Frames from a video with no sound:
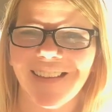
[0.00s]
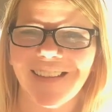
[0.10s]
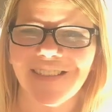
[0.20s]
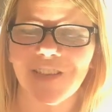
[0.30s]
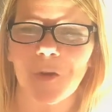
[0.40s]

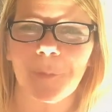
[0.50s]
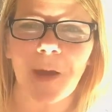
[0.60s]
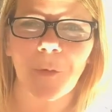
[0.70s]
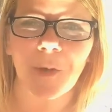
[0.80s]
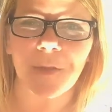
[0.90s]
So
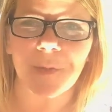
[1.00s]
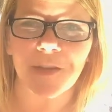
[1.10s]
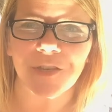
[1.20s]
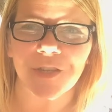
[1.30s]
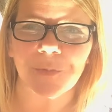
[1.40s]
bear with me
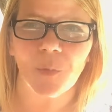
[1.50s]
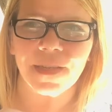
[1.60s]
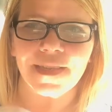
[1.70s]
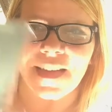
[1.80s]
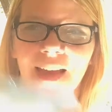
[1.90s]
just one
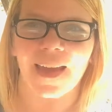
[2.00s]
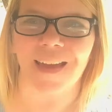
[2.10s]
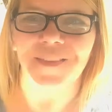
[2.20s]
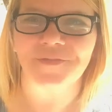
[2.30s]
second.